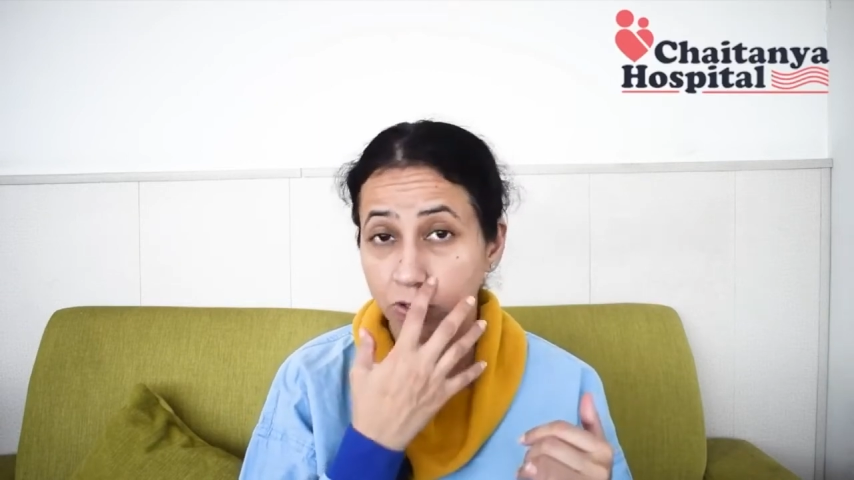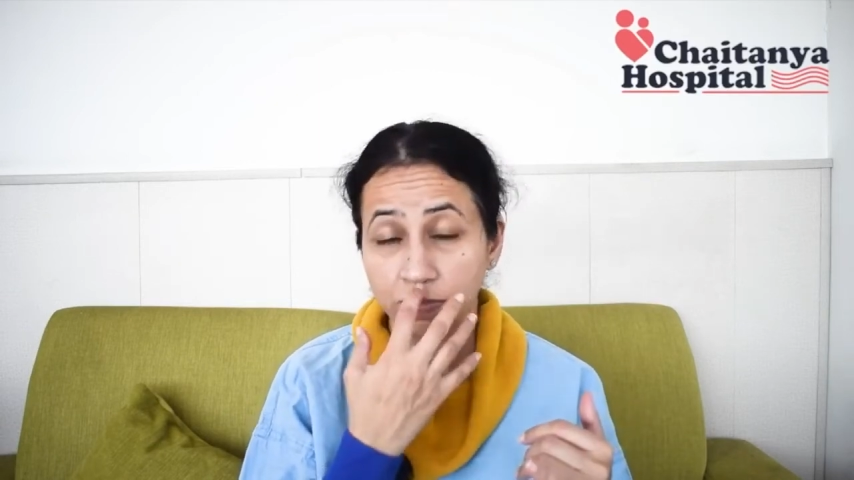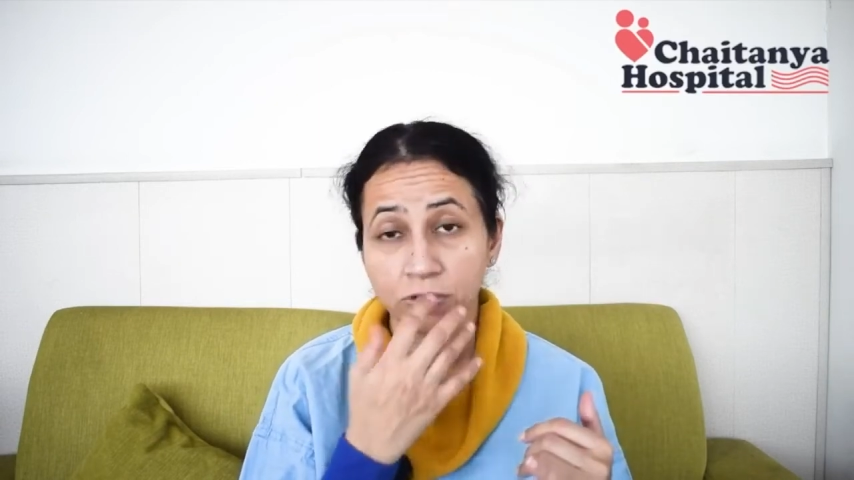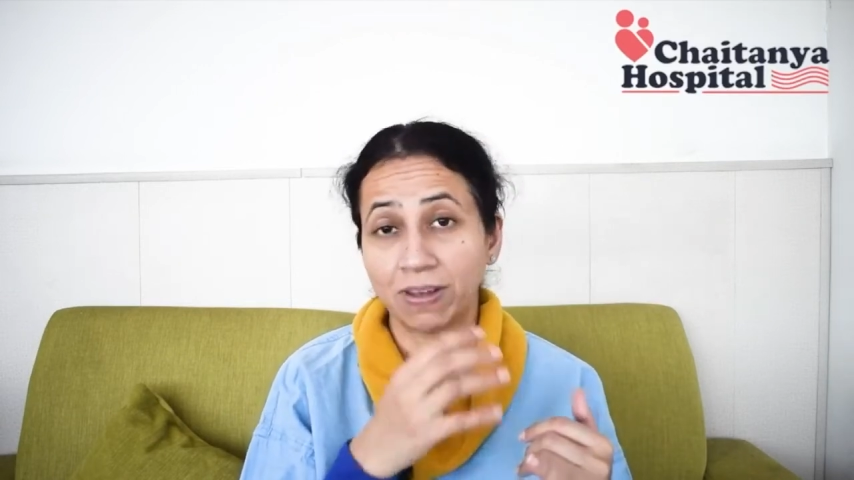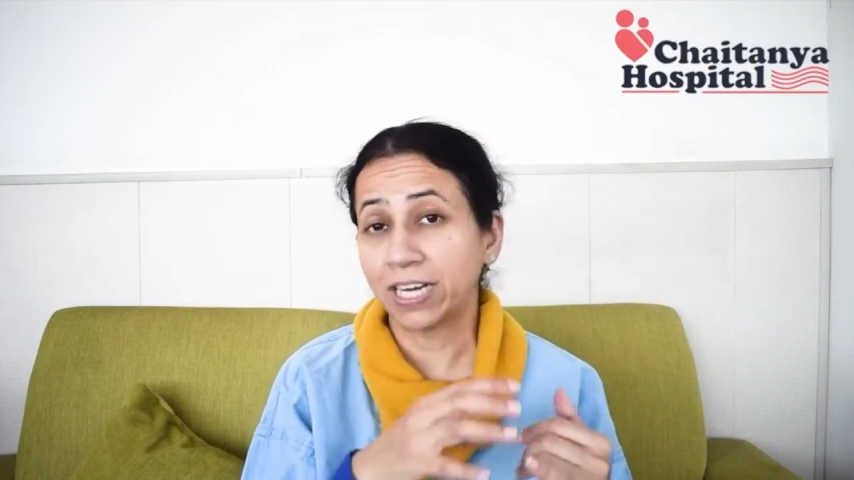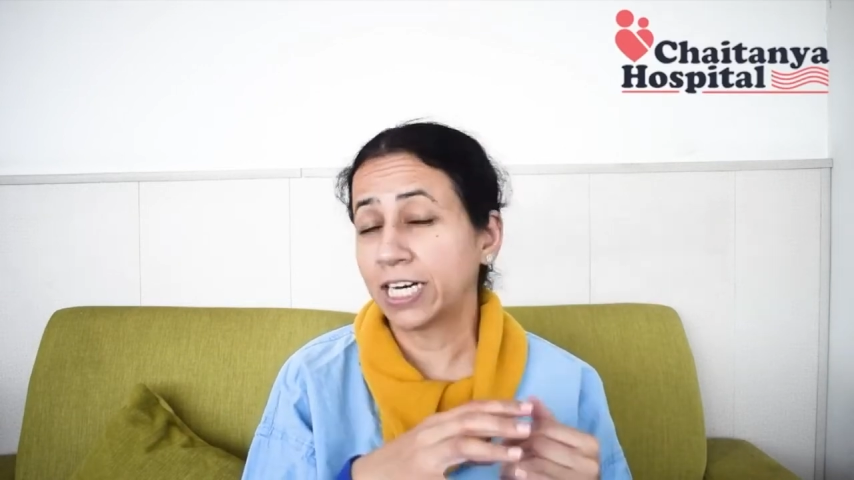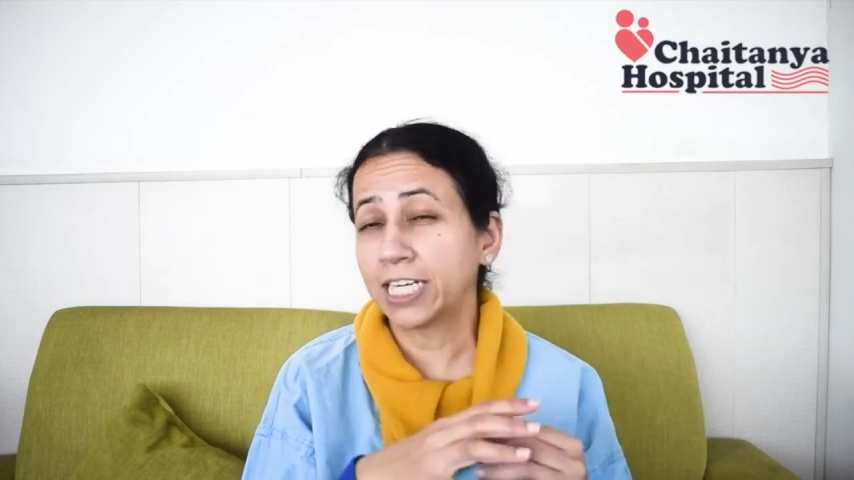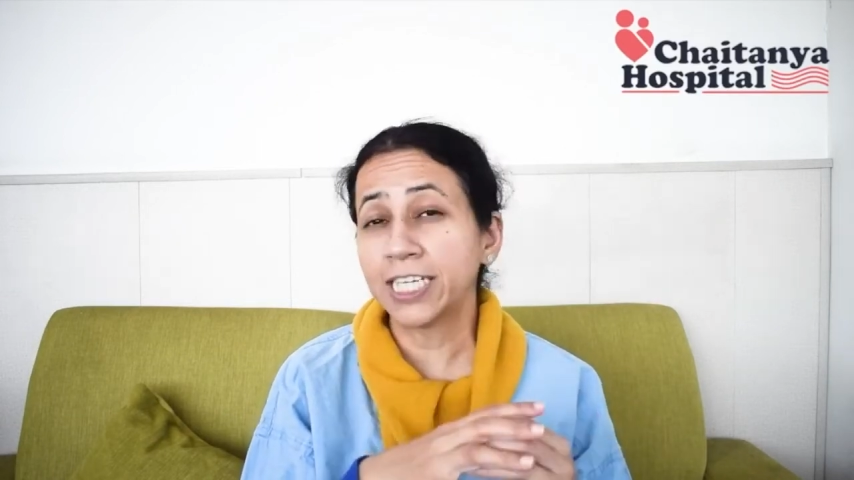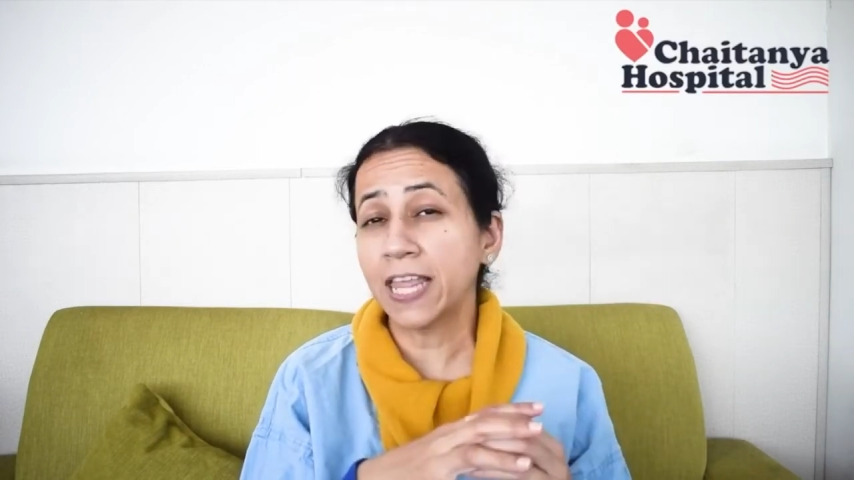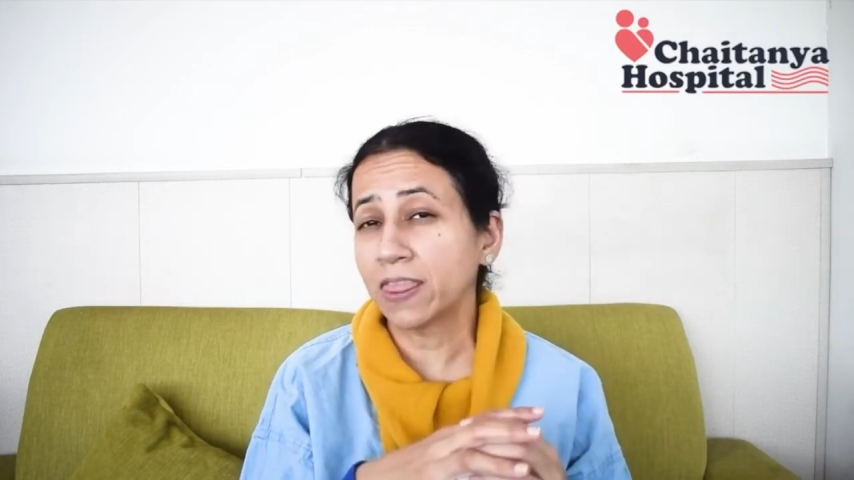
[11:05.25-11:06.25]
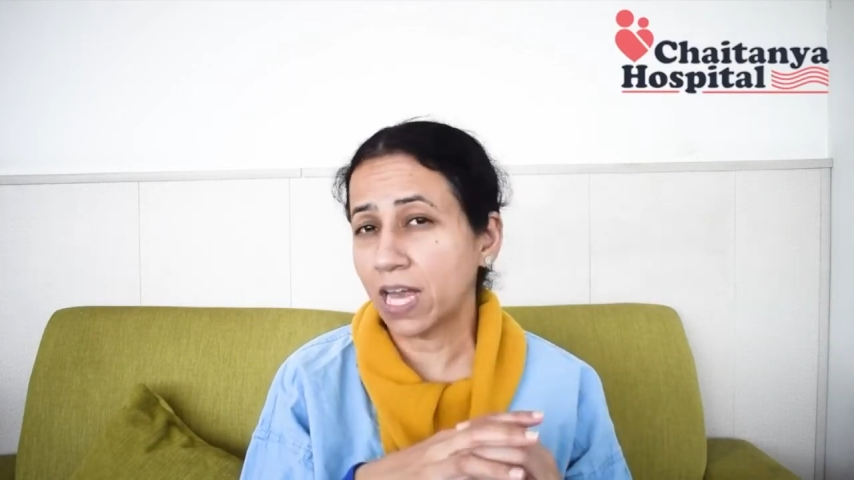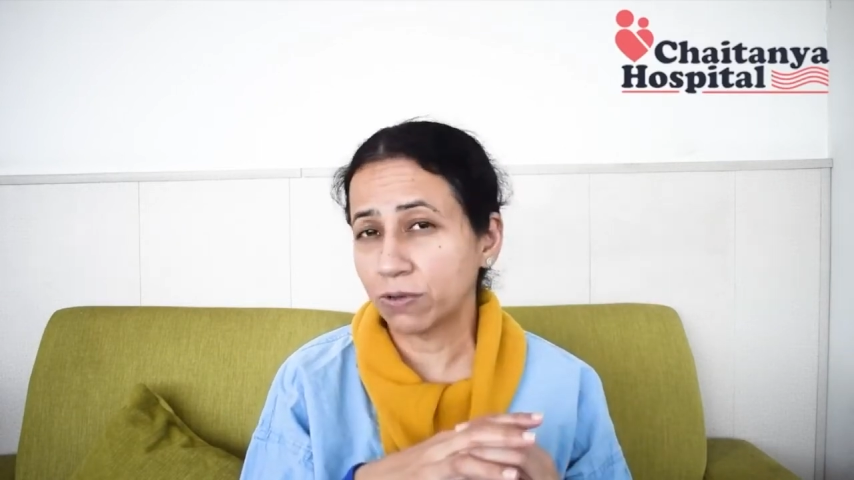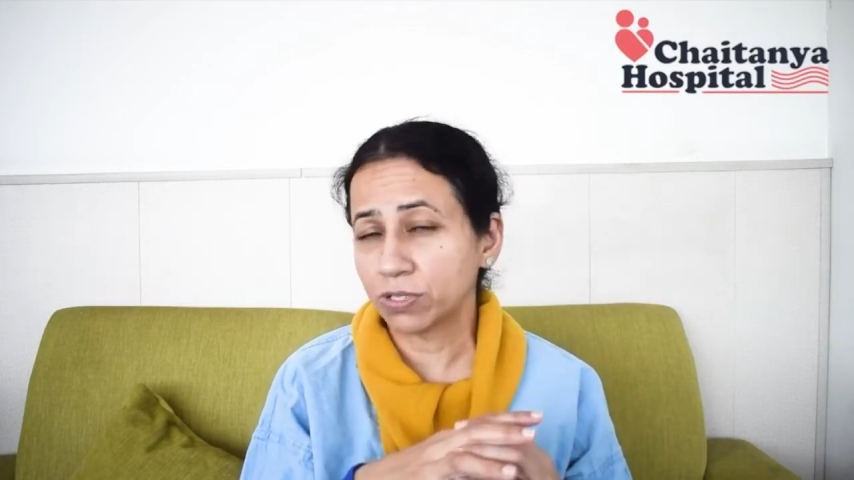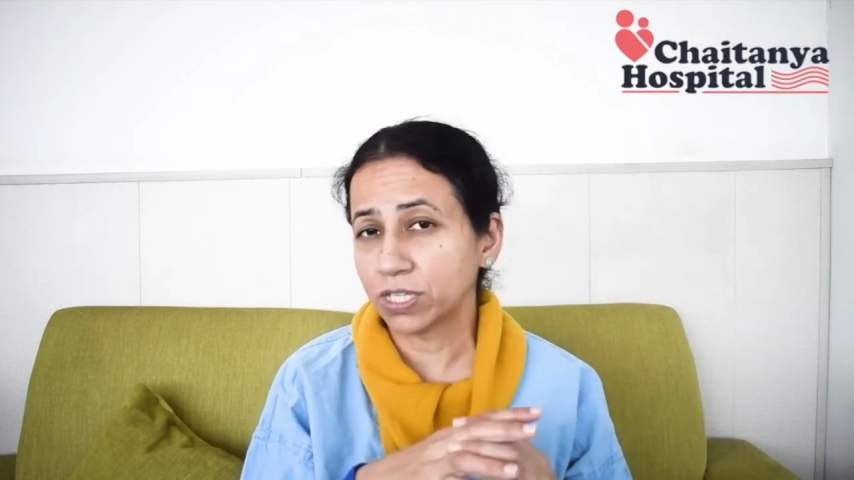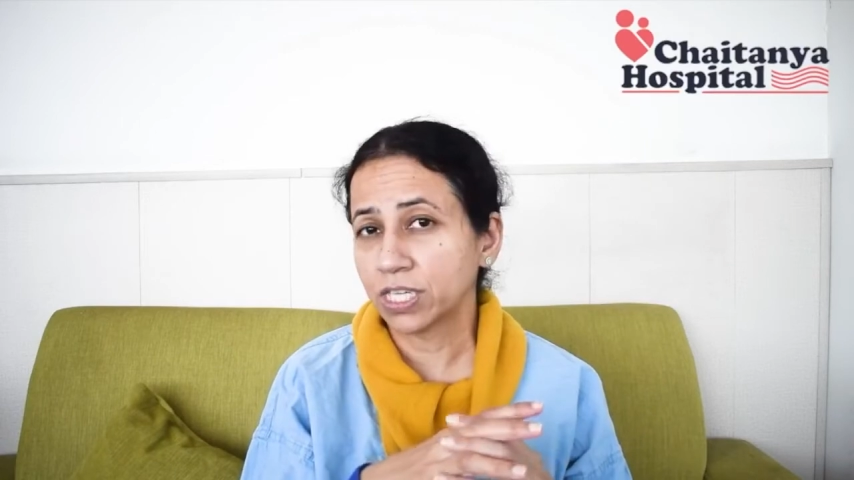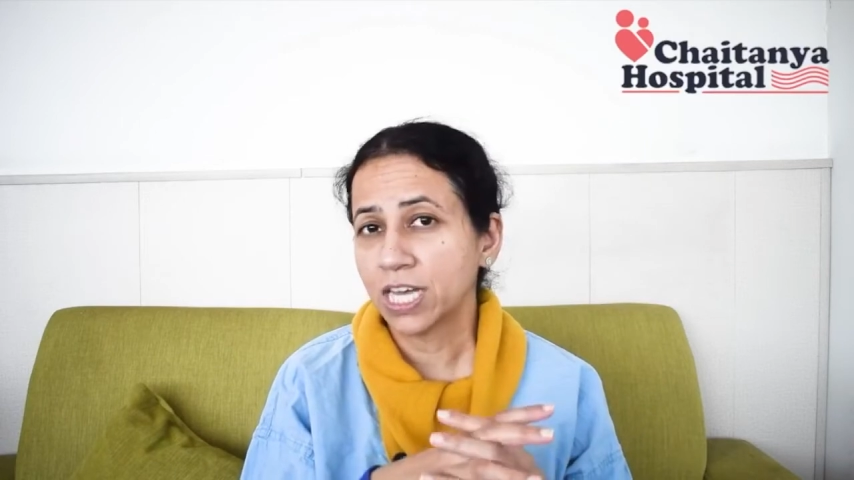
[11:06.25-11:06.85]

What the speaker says: is 1 in 10,000,